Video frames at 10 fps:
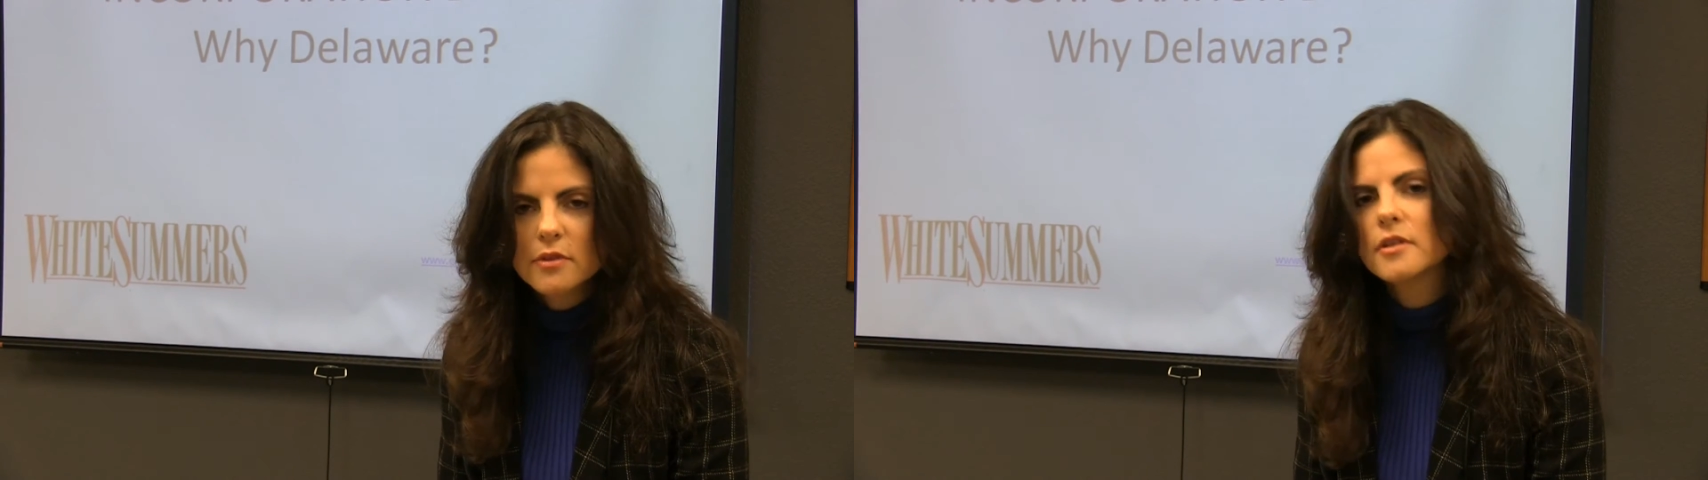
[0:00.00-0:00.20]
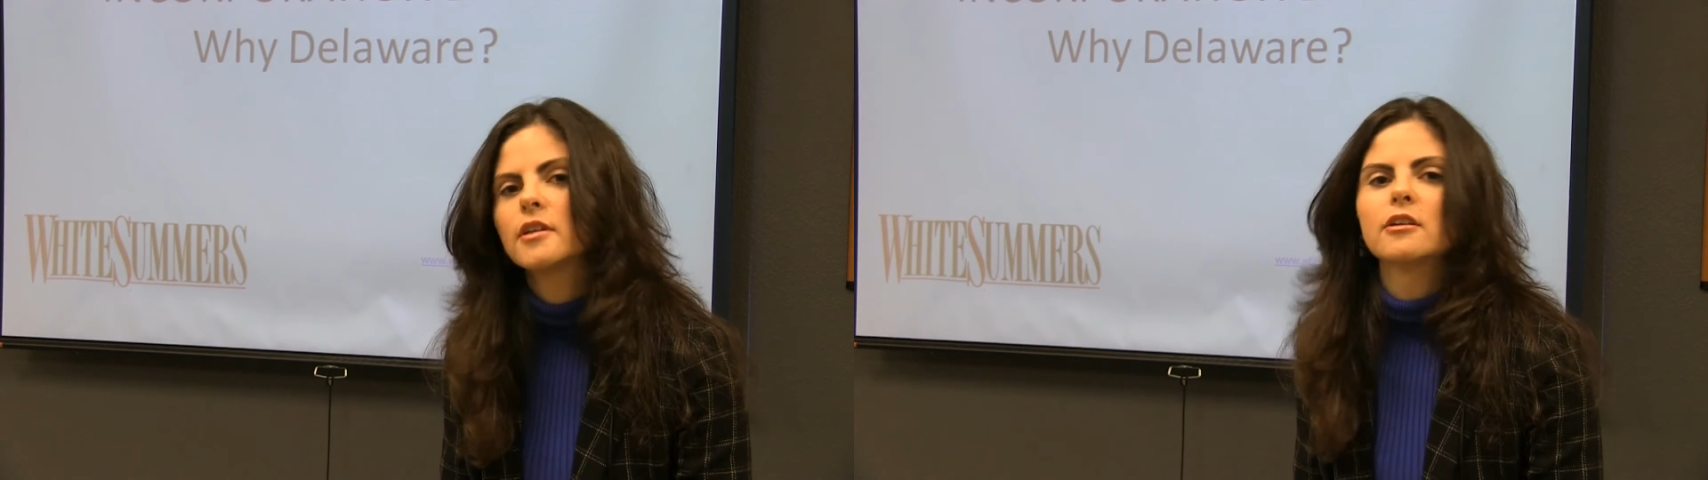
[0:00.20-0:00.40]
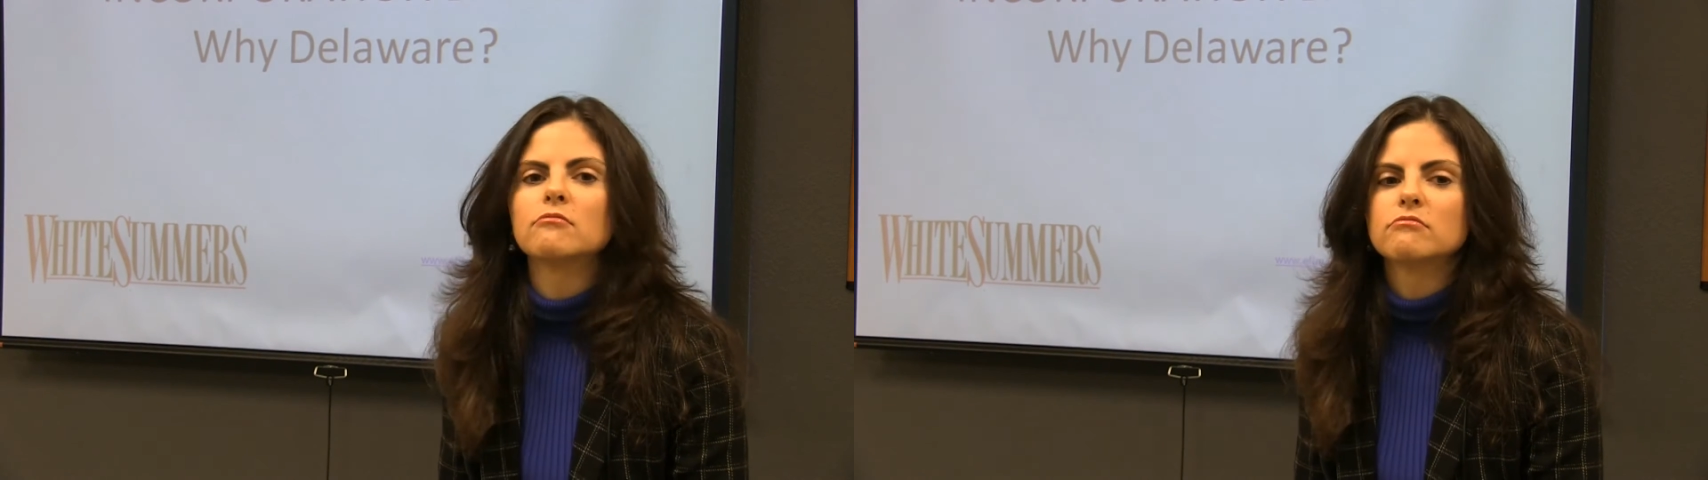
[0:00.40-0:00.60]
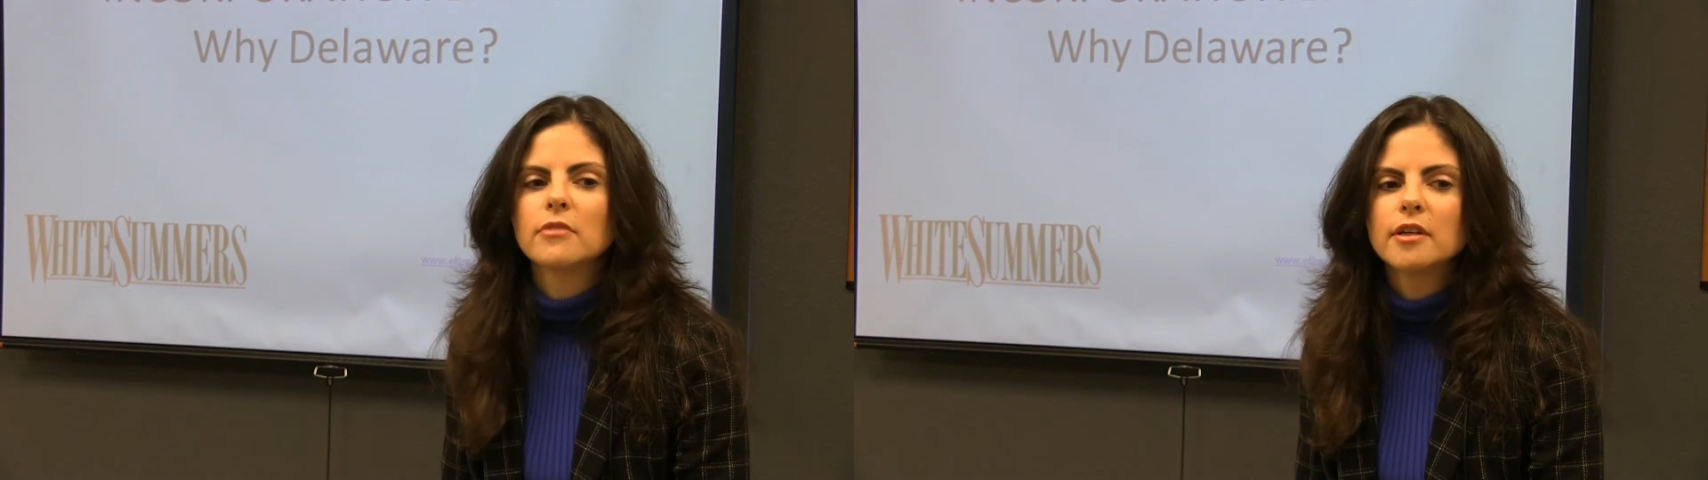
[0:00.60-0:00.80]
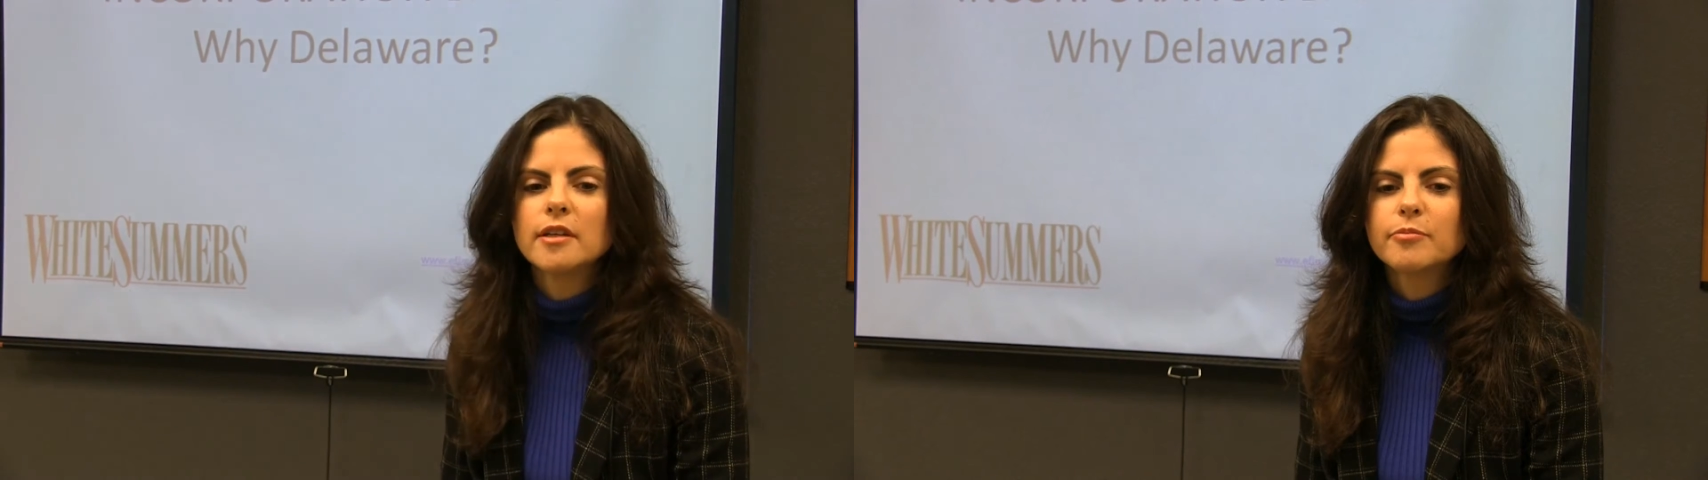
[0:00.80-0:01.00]
There
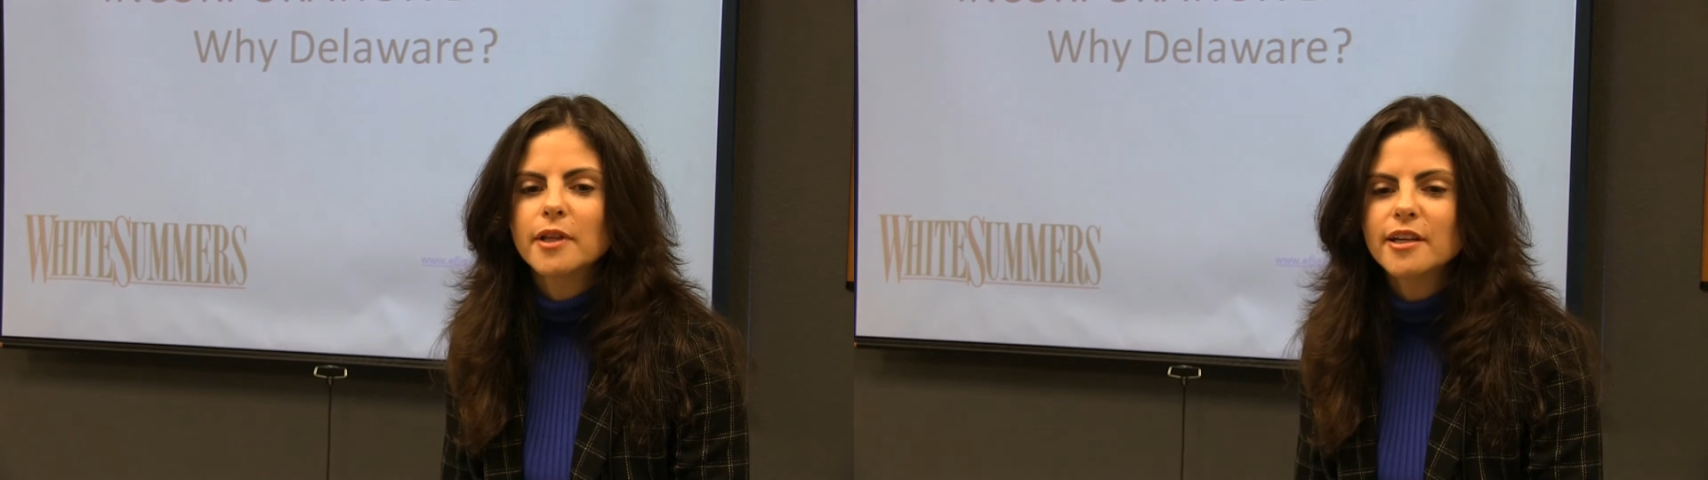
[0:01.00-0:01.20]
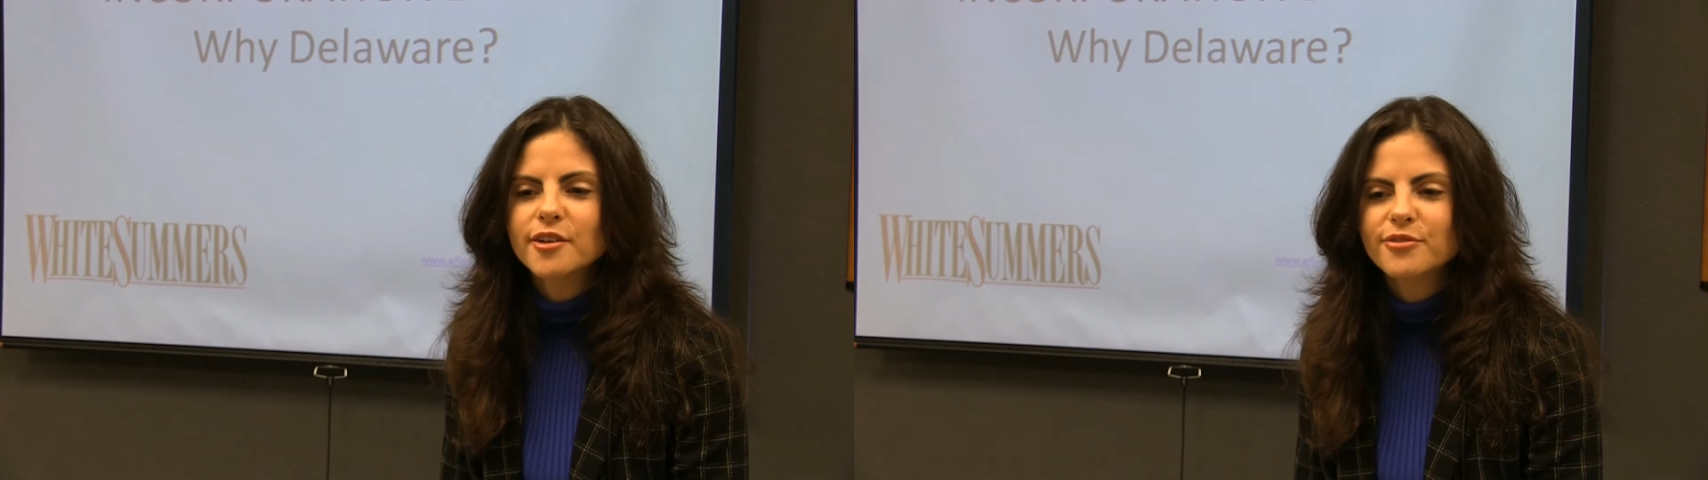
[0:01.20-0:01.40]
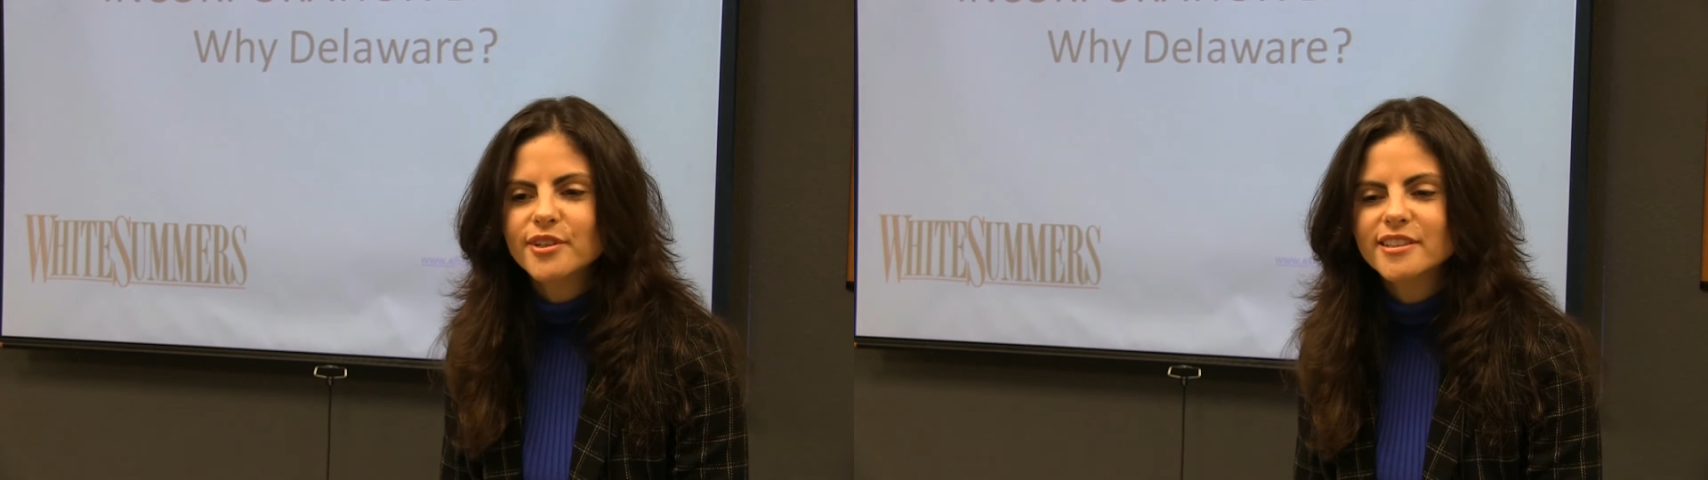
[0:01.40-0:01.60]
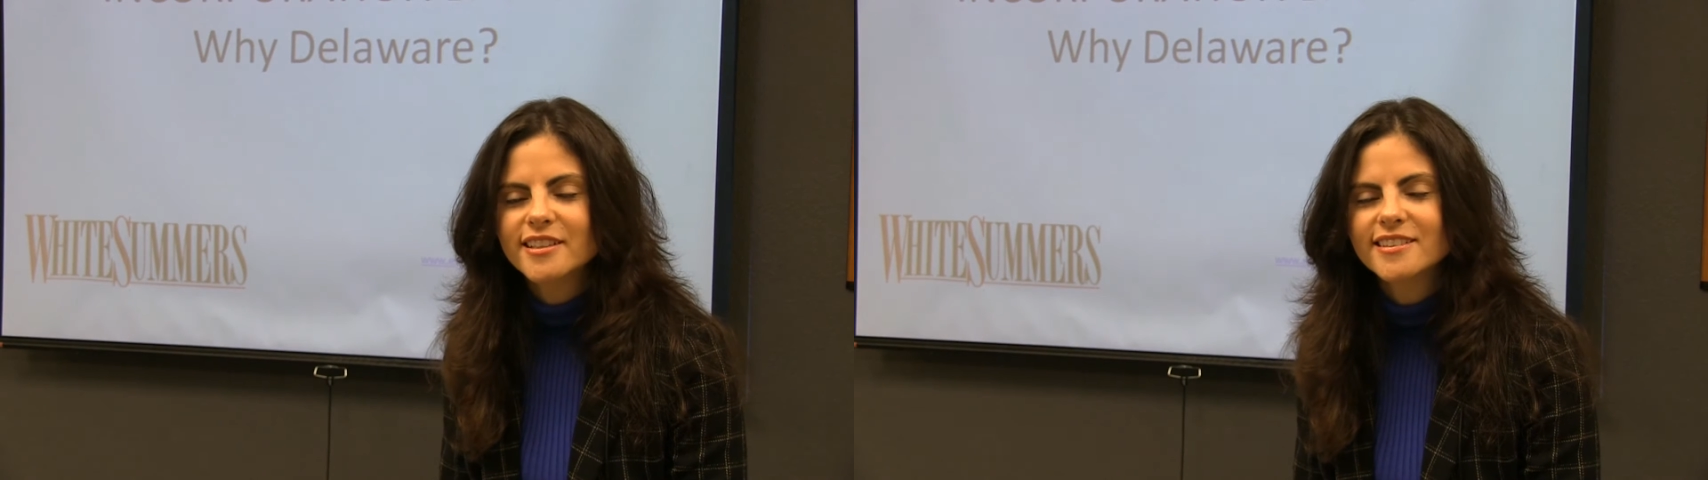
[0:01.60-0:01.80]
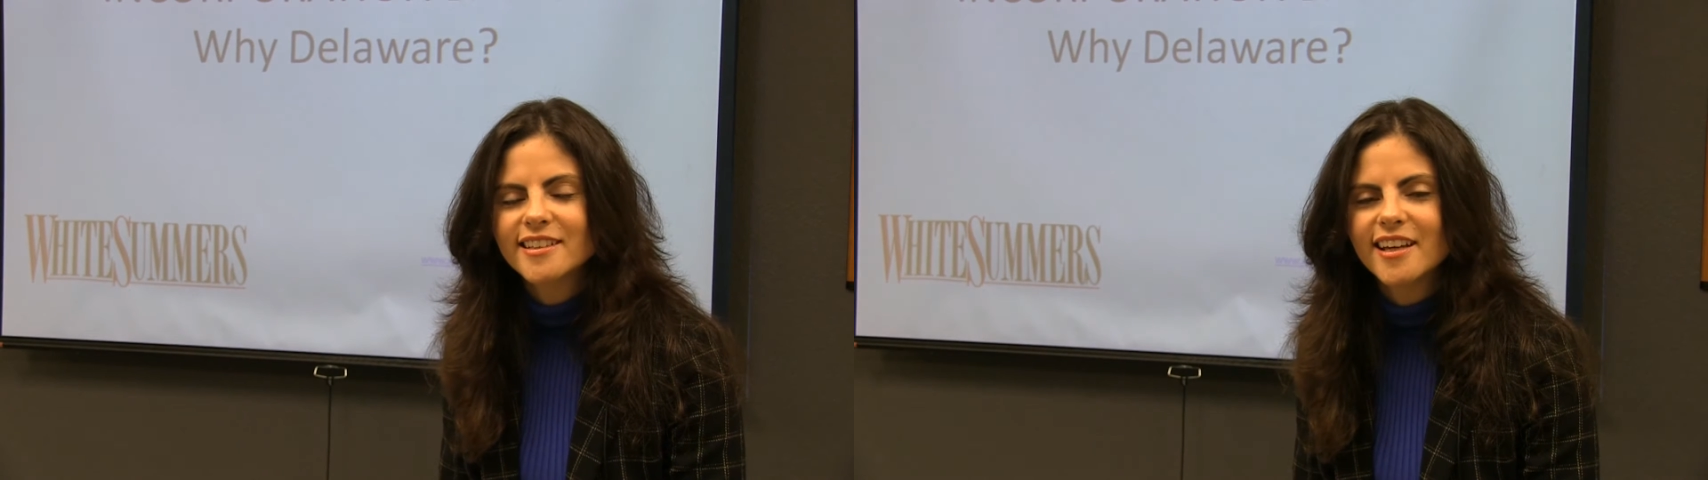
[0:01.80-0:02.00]
are plenty of
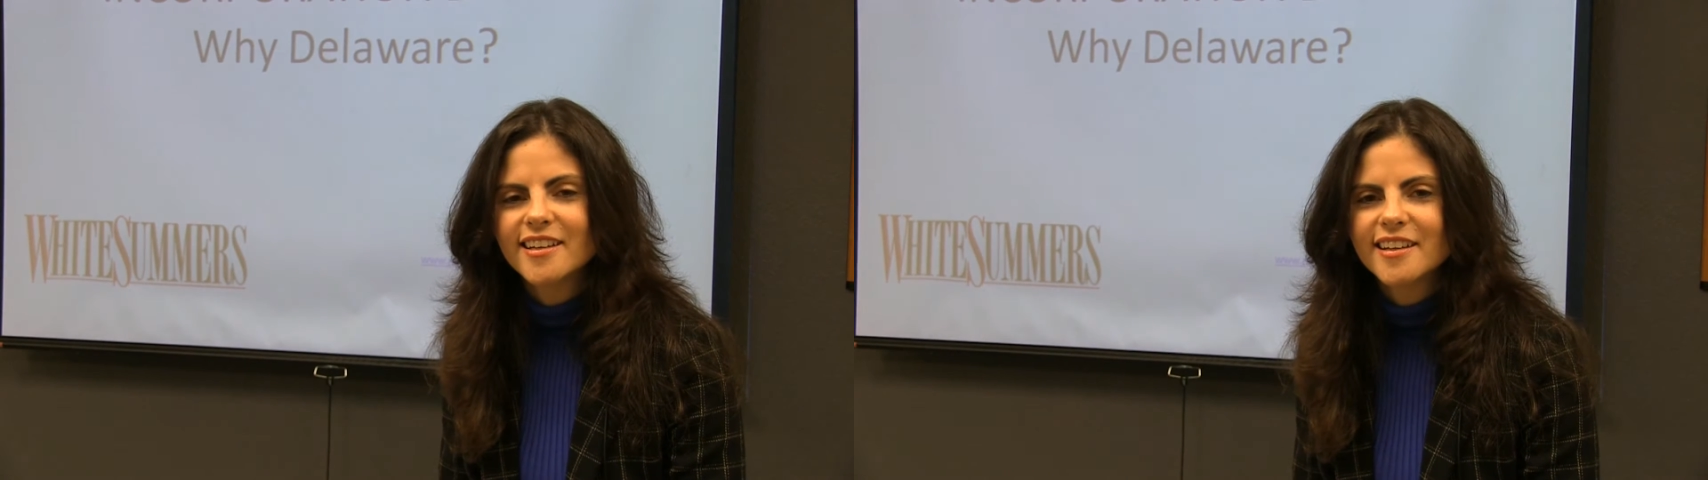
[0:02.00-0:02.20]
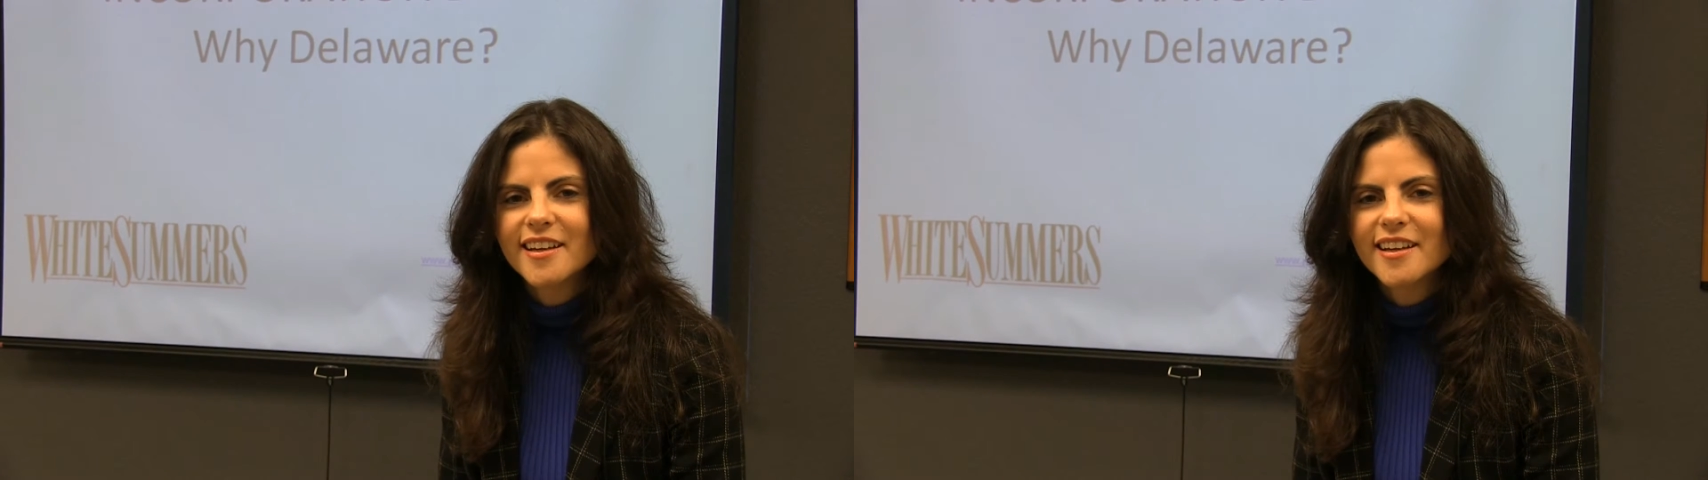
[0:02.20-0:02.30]
reasons that